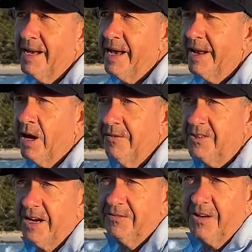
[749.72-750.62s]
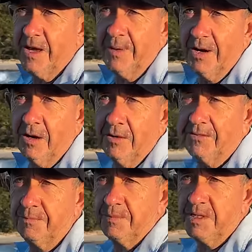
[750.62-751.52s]
And I've done a fair bit of
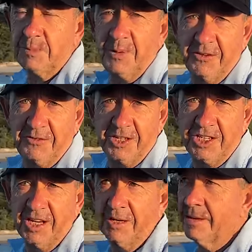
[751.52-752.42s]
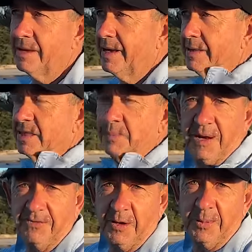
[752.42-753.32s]
spearfishing and spent a
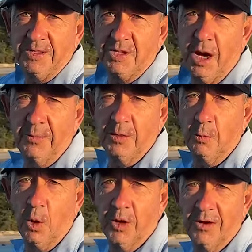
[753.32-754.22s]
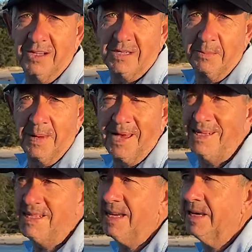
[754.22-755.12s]
fair bit of time in the water and it's
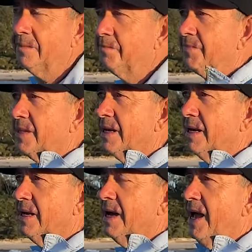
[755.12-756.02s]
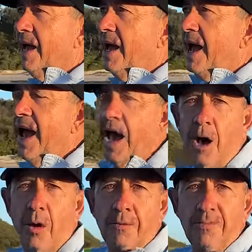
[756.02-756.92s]
amazing
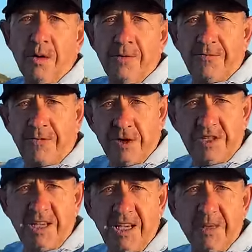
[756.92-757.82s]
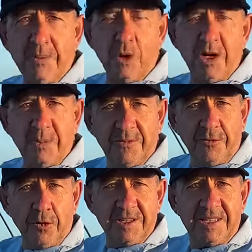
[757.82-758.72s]
how first thing in the morning
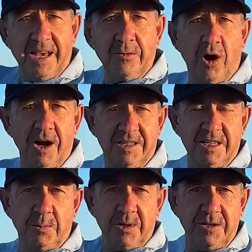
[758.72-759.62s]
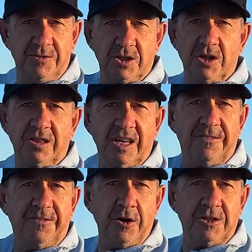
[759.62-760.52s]
before the sun rises when you've just got that
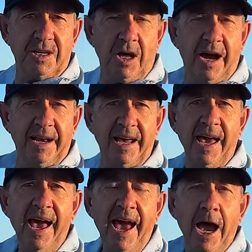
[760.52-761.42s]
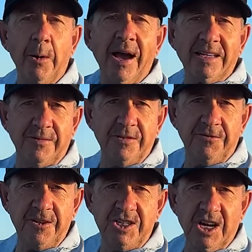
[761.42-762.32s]
first light, how active the
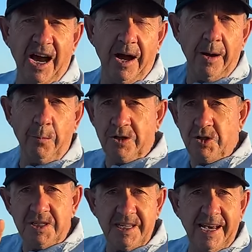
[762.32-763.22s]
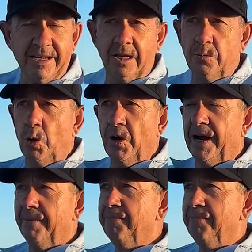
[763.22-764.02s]
fish are and what you see under the water.